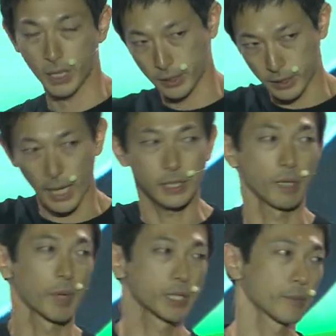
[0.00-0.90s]
it's
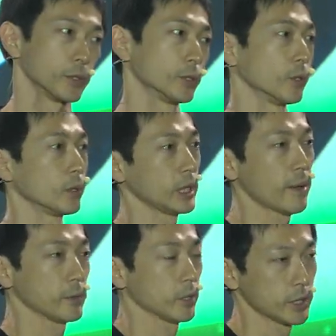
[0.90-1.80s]
customizable to
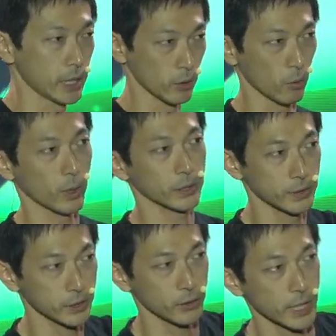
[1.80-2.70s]
OEM, so they know what
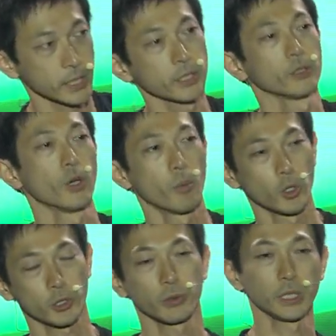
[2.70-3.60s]
resources your
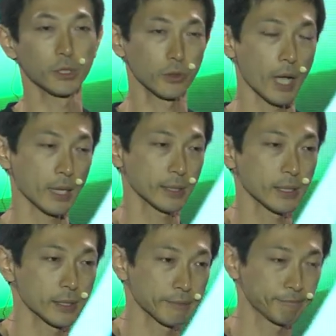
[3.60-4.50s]
module needs to
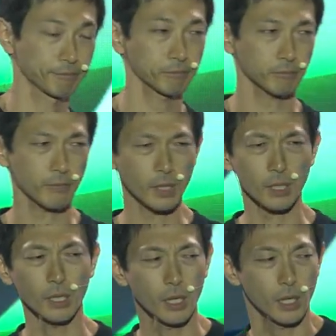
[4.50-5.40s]
access.
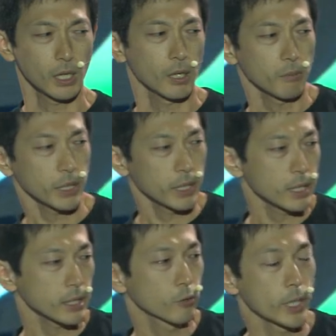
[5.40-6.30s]
But here is
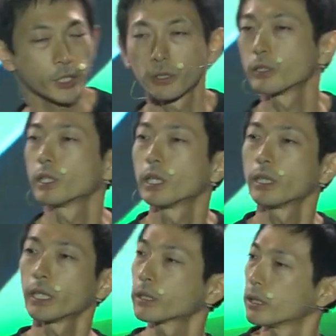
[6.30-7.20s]
a question,
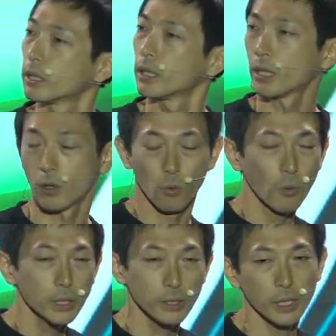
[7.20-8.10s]

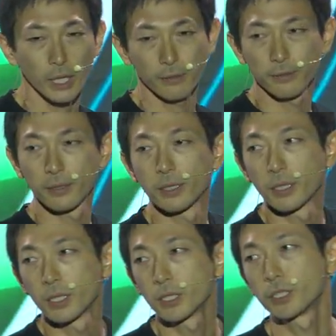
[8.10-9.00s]
what if
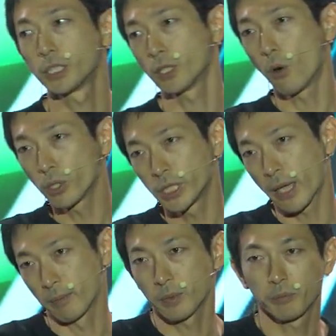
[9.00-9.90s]
the
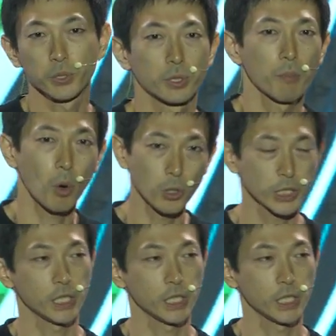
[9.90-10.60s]
OEM put a policy